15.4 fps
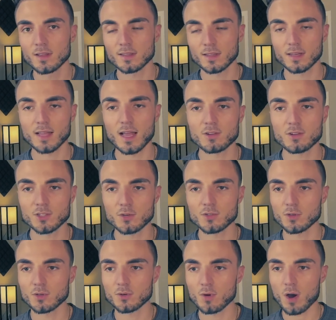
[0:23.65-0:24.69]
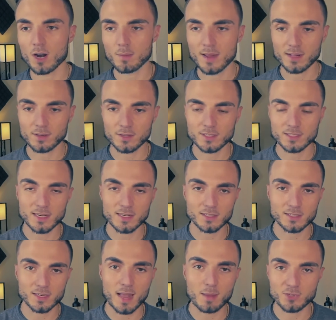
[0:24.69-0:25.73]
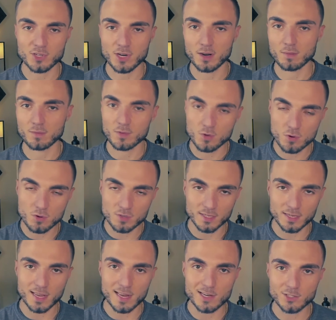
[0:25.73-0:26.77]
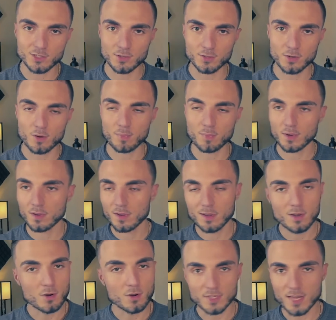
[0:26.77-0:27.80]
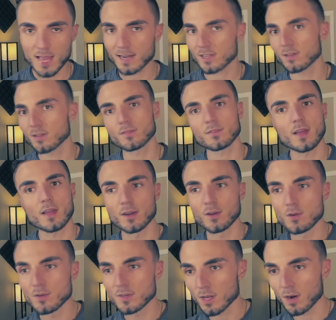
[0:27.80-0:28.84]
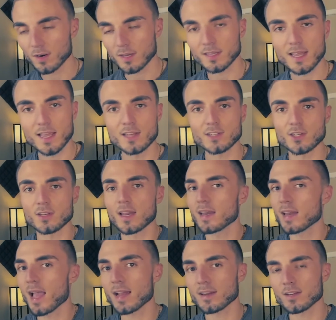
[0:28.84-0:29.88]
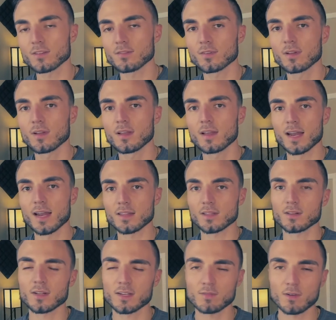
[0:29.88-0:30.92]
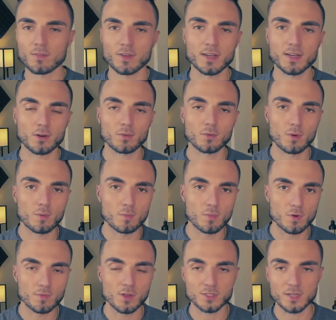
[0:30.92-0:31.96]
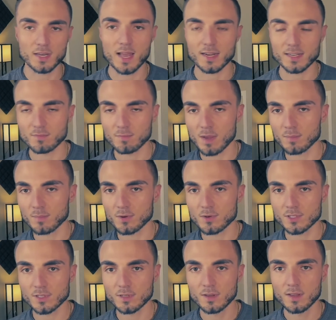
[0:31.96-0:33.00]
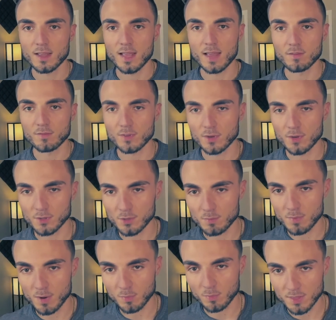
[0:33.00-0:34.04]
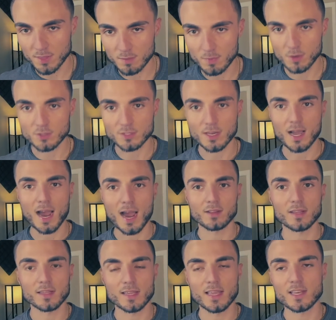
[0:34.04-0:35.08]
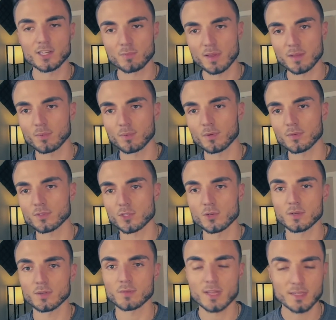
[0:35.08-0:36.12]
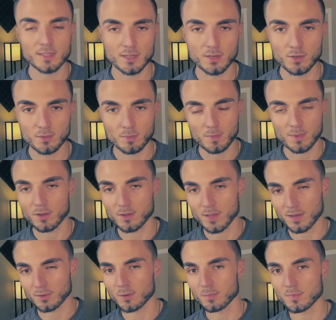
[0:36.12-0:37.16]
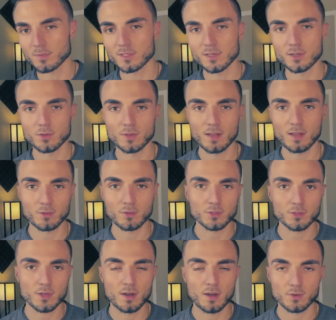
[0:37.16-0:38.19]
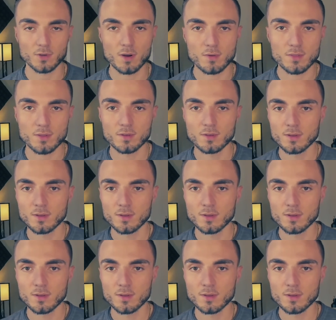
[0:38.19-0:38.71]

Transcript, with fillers: that allows you to automatically see a snapshot of who's engaged in your group, who's active, and who is unengaged and inactive, and at the click of a finger, remove those inactive members and fill your group up with the most highly engaged people so you can continue to propel that group to new levels of growth.